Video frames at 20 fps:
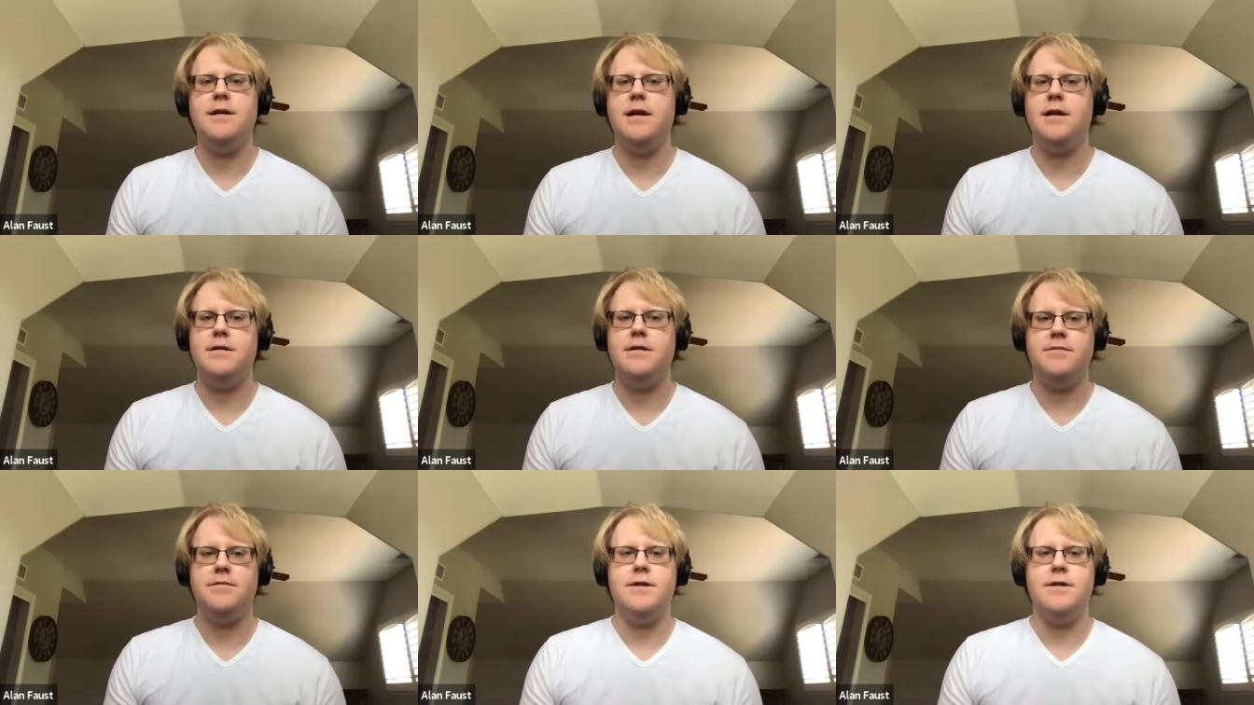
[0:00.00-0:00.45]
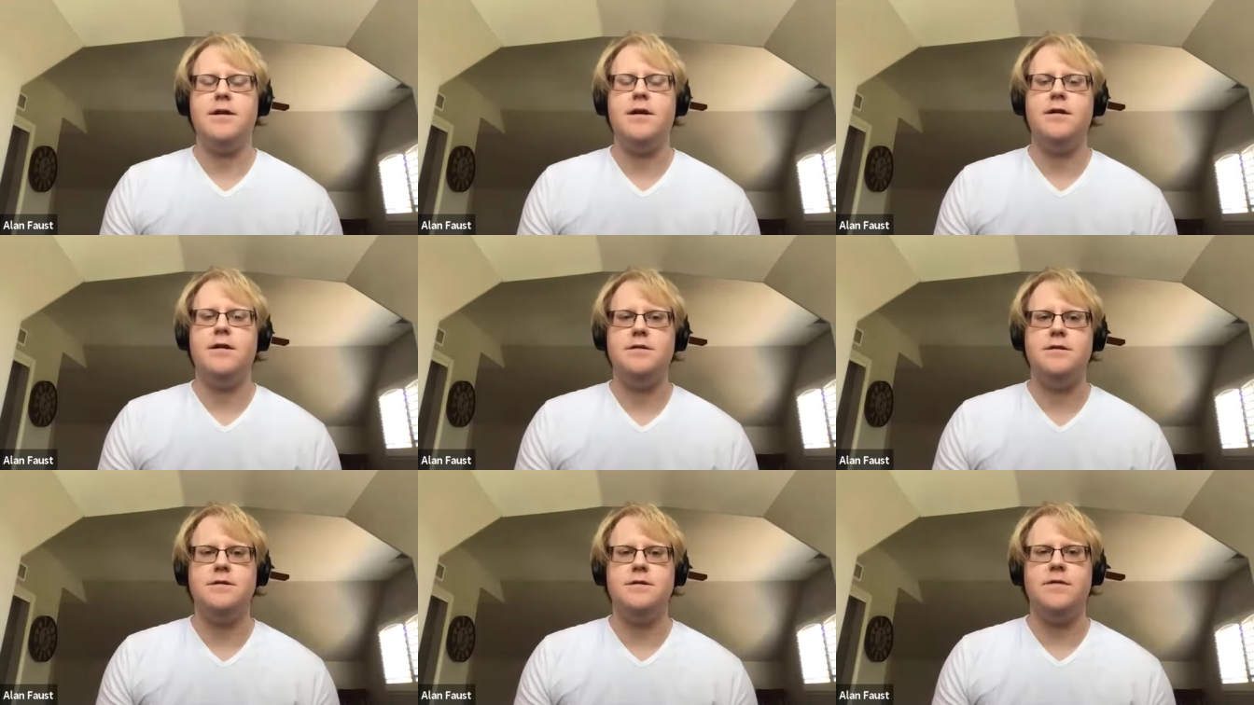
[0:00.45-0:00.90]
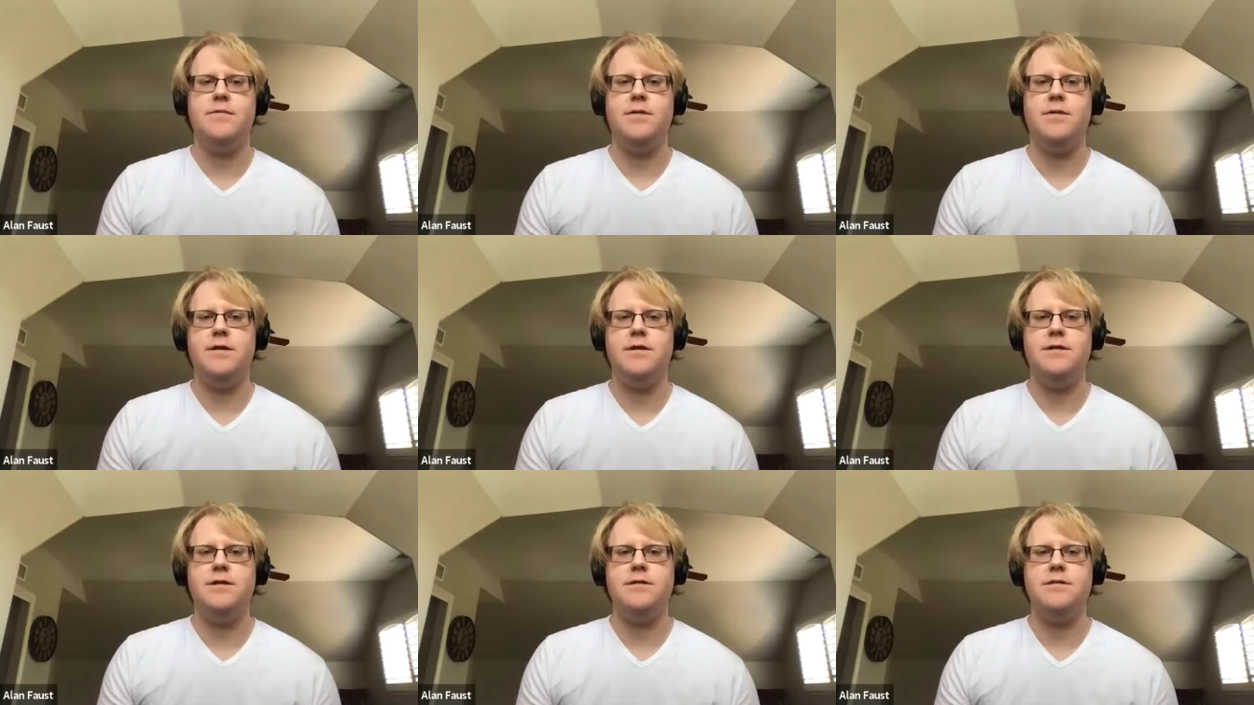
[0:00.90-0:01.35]
get into any colleges I
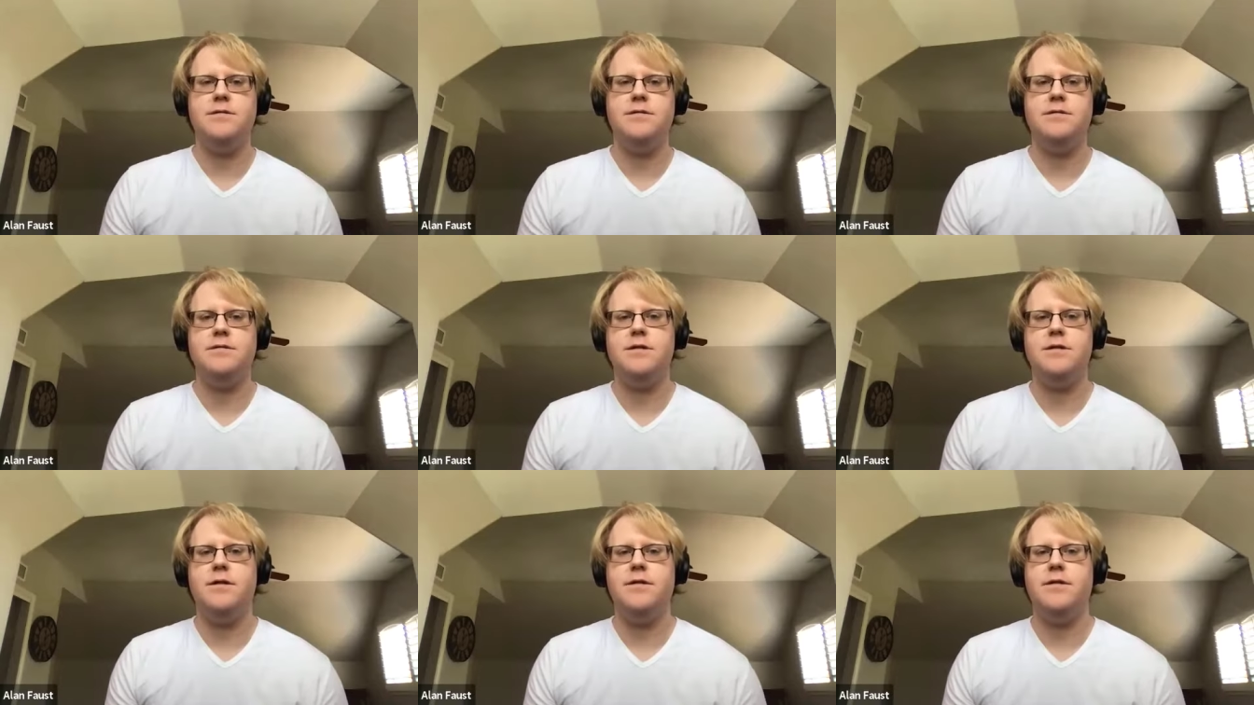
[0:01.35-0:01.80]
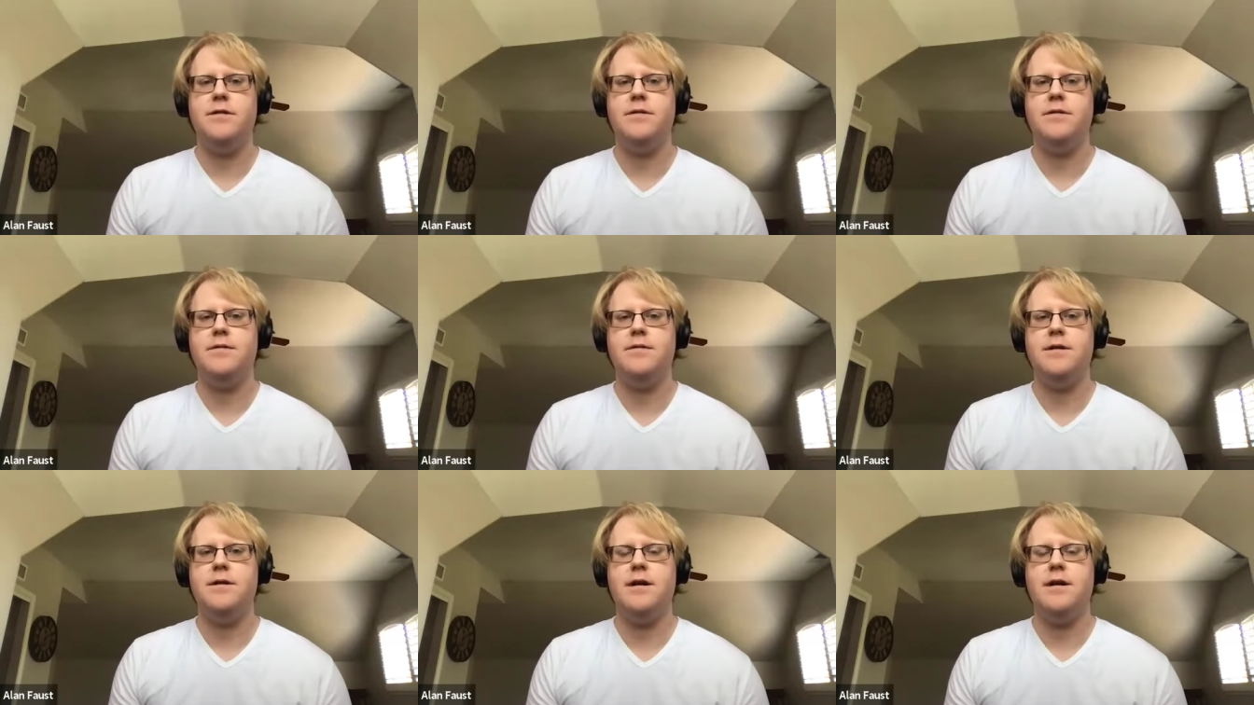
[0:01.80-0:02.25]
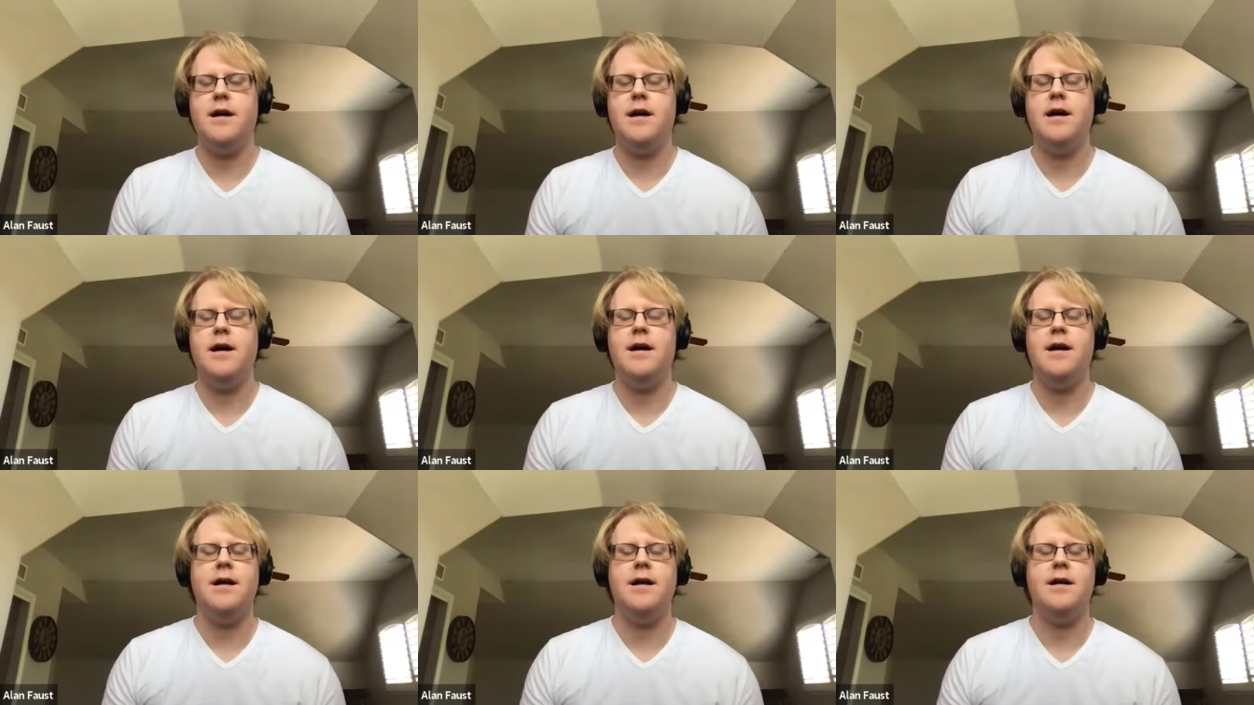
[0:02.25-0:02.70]
wanted, so
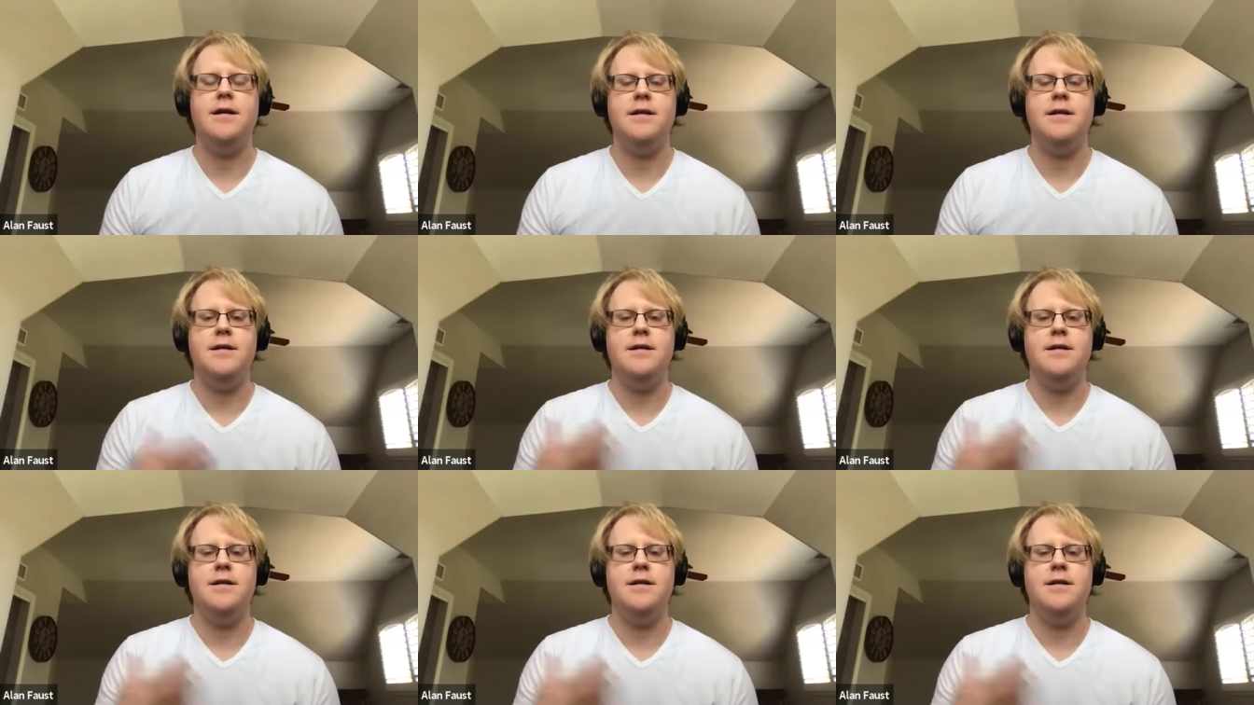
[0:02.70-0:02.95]
I